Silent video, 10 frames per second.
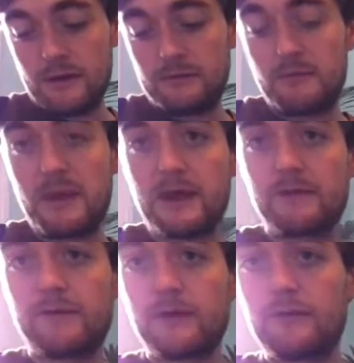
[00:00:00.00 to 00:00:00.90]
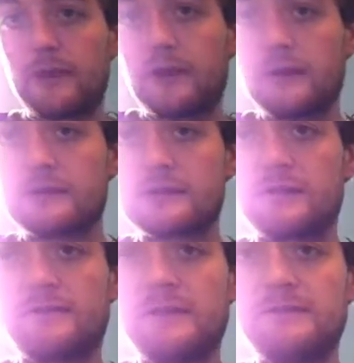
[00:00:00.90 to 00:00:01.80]
and we pick through that.
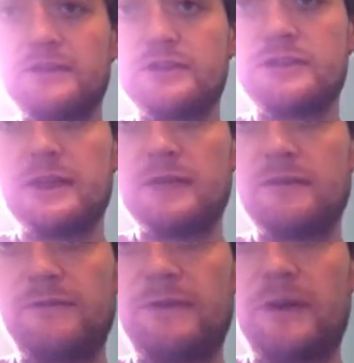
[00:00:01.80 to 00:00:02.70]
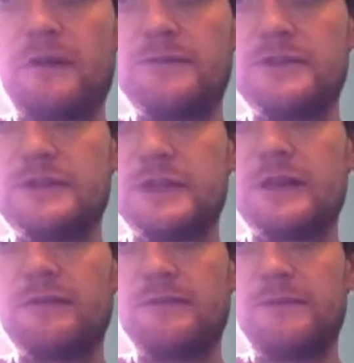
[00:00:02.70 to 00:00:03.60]
So 5th string, 4th
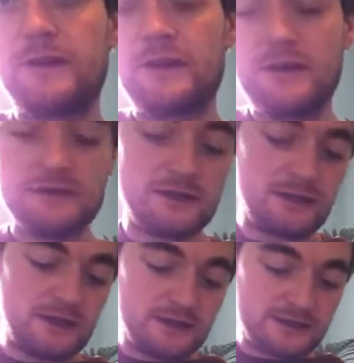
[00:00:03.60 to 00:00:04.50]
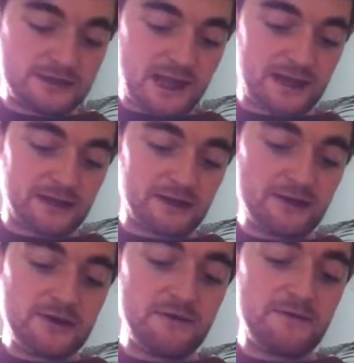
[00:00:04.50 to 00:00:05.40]
string, 3rd,
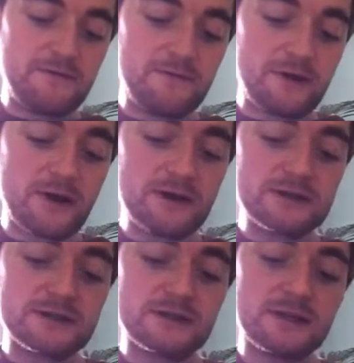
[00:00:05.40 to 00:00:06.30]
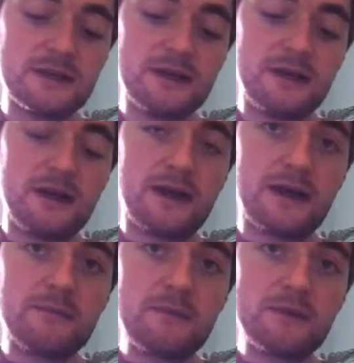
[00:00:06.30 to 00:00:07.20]
2nd, 1st, and
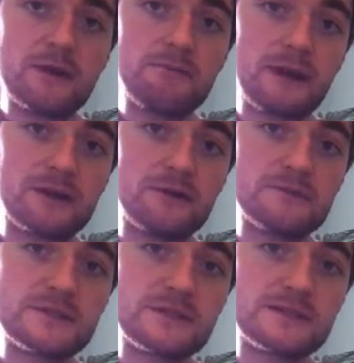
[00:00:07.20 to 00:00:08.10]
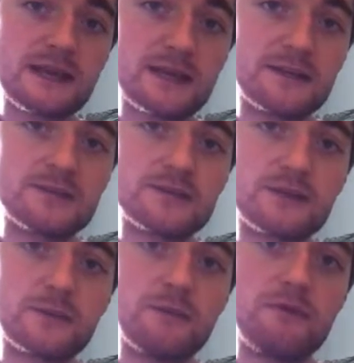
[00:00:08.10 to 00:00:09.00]
then when we go back up to the 2nd
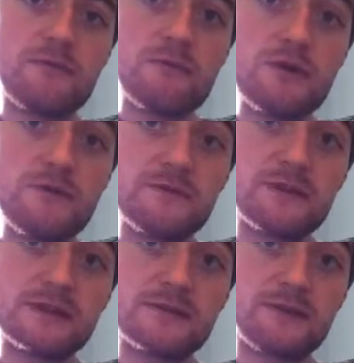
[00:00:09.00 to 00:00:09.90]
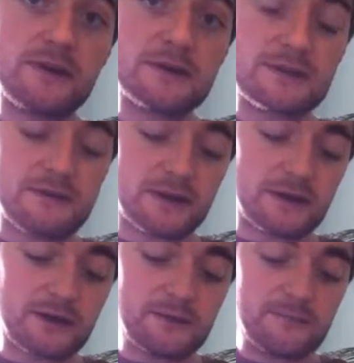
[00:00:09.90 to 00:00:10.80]
string we've removed this 1st
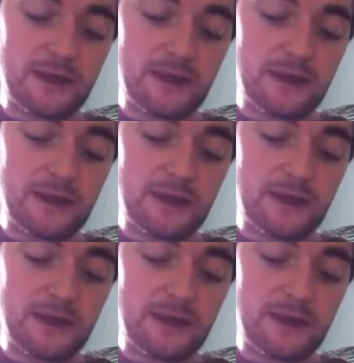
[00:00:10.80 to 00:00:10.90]
finger,